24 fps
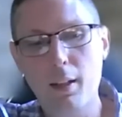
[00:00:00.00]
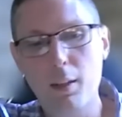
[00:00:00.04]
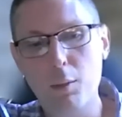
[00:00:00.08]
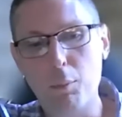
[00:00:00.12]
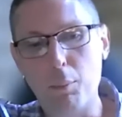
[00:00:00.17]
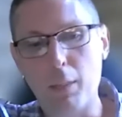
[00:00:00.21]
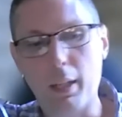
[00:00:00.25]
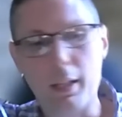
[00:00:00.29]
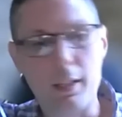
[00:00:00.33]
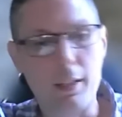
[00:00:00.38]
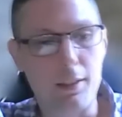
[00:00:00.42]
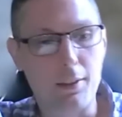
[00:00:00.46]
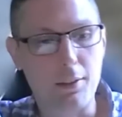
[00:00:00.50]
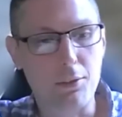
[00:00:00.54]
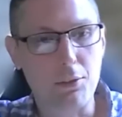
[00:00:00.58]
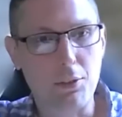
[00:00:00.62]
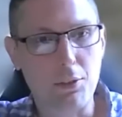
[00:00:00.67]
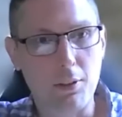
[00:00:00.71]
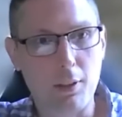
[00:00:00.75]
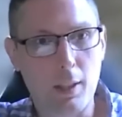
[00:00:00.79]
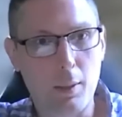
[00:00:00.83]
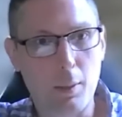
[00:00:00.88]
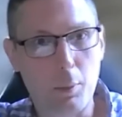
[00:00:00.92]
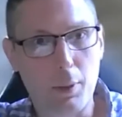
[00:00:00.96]
Many of these
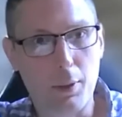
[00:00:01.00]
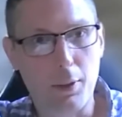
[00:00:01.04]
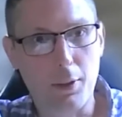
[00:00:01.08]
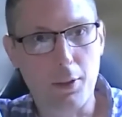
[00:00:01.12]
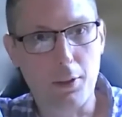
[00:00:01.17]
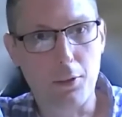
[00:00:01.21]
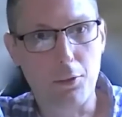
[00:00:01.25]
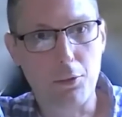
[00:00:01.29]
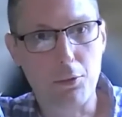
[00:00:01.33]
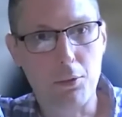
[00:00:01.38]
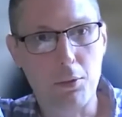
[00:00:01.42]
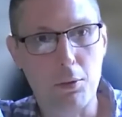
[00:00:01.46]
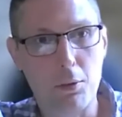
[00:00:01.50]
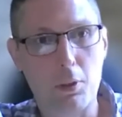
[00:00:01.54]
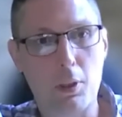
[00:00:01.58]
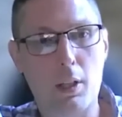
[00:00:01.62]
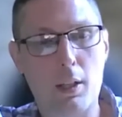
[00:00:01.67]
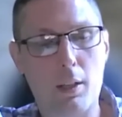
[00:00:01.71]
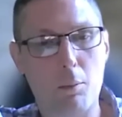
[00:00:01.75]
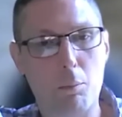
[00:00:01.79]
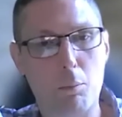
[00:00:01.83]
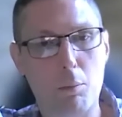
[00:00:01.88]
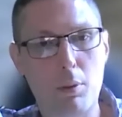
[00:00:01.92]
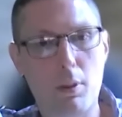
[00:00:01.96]
celebrities took
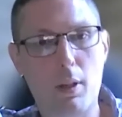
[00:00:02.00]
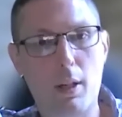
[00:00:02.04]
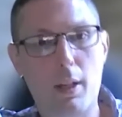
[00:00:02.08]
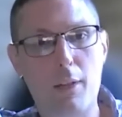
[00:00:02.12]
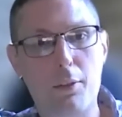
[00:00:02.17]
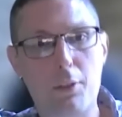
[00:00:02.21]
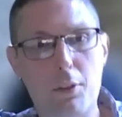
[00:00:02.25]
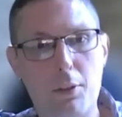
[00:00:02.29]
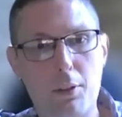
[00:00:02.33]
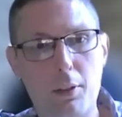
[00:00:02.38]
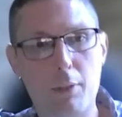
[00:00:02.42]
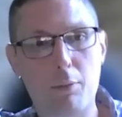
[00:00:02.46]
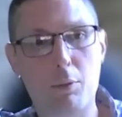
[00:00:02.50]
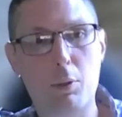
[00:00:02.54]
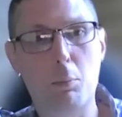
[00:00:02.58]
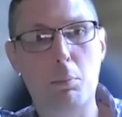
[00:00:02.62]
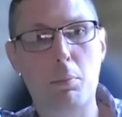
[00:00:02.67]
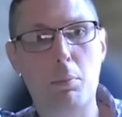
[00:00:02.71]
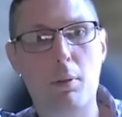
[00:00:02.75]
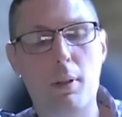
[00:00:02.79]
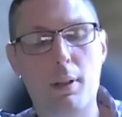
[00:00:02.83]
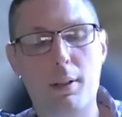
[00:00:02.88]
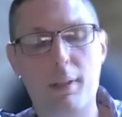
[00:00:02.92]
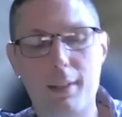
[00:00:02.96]
on project after
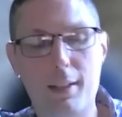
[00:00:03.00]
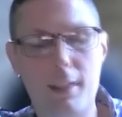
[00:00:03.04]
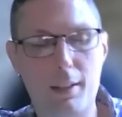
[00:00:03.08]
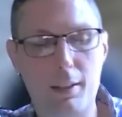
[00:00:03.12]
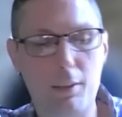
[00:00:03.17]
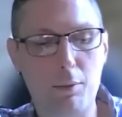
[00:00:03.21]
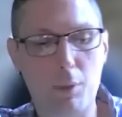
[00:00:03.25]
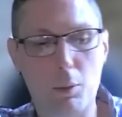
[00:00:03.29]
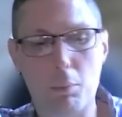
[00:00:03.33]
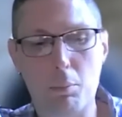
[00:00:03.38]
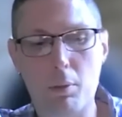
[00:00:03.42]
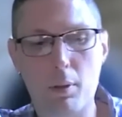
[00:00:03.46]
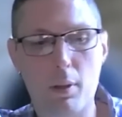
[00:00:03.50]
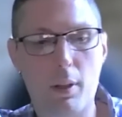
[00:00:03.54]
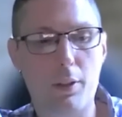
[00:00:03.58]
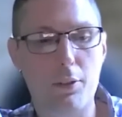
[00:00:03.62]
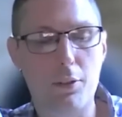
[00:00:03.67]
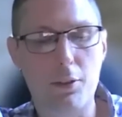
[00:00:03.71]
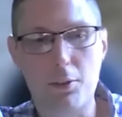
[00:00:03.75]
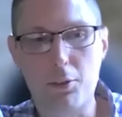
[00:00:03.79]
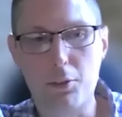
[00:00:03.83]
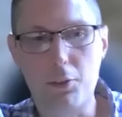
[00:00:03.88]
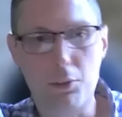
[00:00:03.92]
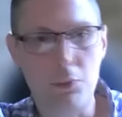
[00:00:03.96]
not even a
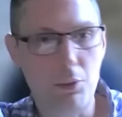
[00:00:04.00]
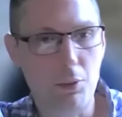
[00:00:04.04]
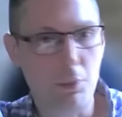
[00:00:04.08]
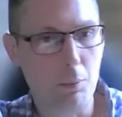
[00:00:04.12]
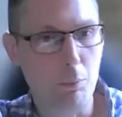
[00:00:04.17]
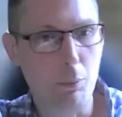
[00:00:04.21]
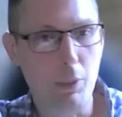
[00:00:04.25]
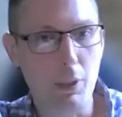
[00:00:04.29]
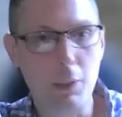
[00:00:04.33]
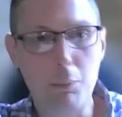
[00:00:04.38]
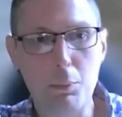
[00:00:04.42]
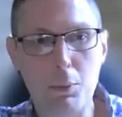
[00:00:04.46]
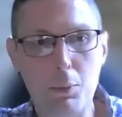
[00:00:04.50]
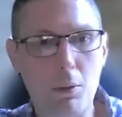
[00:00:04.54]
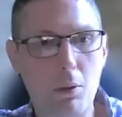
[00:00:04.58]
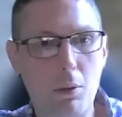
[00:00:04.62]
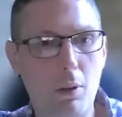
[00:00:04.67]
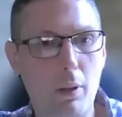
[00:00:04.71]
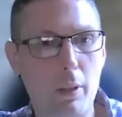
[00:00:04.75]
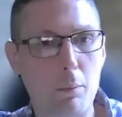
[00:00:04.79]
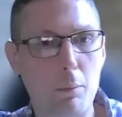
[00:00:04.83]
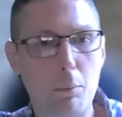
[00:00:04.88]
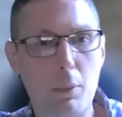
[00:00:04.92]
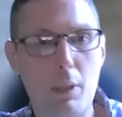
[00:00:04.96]
project, just the meme
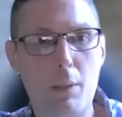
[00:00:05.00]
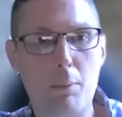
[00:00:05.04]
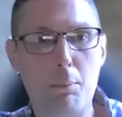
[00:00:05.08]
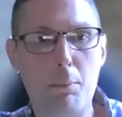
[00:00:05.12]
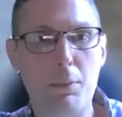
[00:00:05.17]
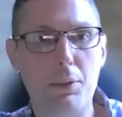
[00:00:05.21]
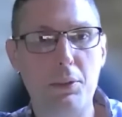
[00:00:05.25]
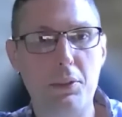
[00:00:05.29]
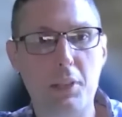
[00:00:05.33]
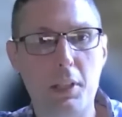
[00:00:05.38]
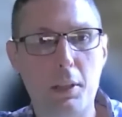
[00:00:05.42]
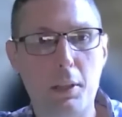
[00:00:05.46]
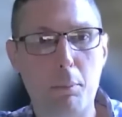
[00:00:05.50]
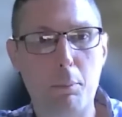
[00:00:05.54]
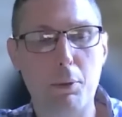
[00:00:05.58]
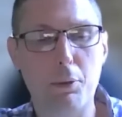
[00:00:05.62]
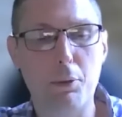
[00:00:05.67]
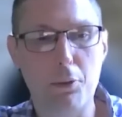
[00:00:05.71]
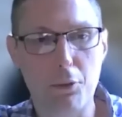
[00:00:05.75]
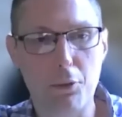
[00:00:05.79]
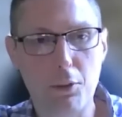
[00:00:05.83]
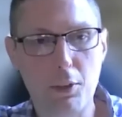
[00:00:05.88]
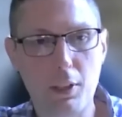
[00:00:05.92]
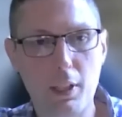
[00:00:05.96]
coin pump and dump, and
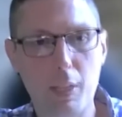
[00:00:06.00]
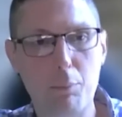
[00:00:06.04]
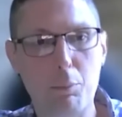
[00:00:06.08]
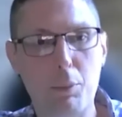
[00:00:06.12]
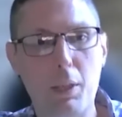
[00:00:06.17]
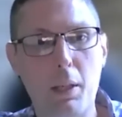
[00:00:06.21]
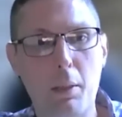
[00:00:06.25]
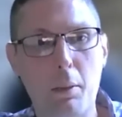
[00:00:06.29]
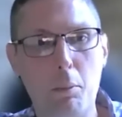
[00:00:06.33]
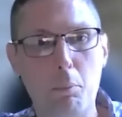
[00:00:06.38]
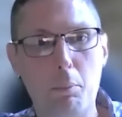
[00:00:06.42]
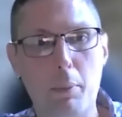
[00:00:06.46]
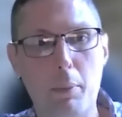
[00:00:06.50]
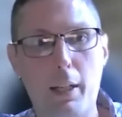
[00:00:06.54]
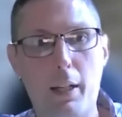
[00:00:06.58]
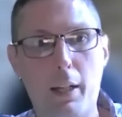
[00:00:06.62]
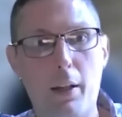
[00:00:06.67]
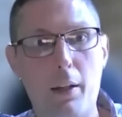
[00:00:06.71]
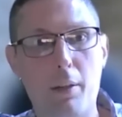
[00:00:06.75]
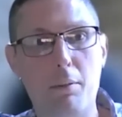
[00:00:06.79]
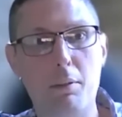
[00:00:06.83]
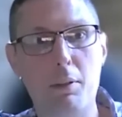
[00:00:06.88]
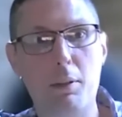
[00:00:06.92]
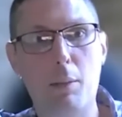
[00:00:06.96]
just kept getting
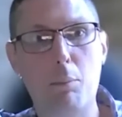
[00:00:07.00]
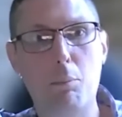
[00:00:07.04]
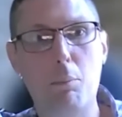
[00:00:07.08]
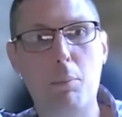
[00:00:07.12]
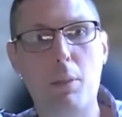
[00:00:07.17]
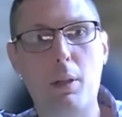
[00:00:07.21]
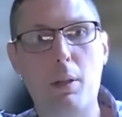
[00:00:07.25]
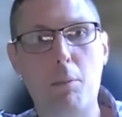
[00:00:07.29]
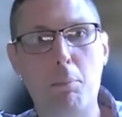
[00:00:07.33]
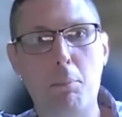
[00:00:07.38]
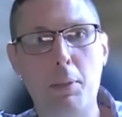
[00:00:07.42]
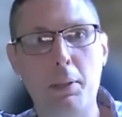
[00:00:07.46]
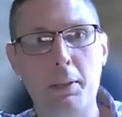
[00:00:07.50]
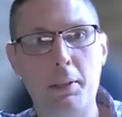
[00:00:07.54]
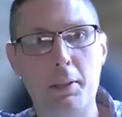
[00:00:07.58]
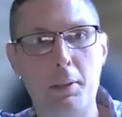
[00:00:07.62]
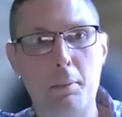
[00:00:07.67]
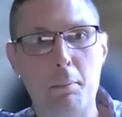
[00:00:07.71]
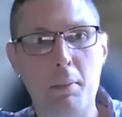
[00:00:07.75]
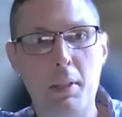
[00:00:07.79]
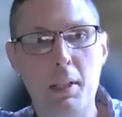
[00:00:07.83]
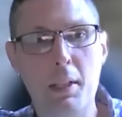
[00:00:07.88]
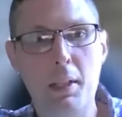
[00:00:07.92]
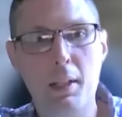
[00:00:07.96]
paid, kept pumping
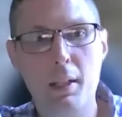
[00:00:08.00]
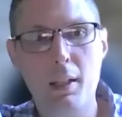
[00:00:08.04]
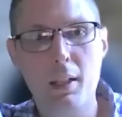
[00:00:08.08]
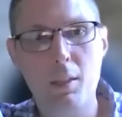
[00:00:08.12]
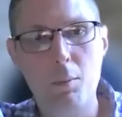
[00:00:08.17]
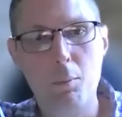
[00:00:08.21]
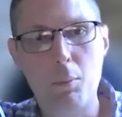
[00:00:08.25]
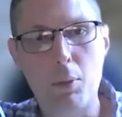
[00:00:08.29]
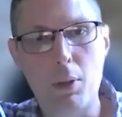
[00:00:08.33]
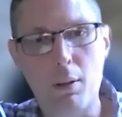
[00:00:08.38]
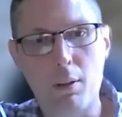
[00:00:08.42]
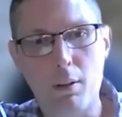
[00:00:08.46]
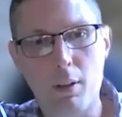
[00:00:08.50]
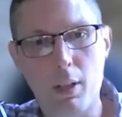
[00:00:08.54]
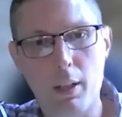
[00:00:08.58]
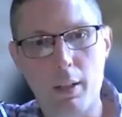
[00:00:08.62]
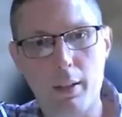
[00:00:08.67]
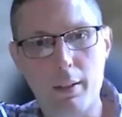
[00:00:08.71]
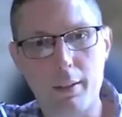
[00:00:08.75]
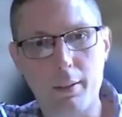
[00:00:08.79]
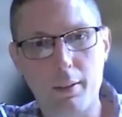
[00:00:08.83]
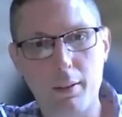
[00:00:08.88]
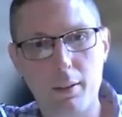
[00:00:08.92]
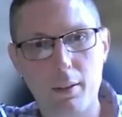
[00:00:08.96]
them. But
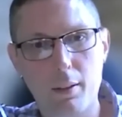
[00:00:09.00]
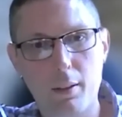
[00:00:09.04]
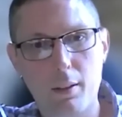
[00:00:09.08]
like,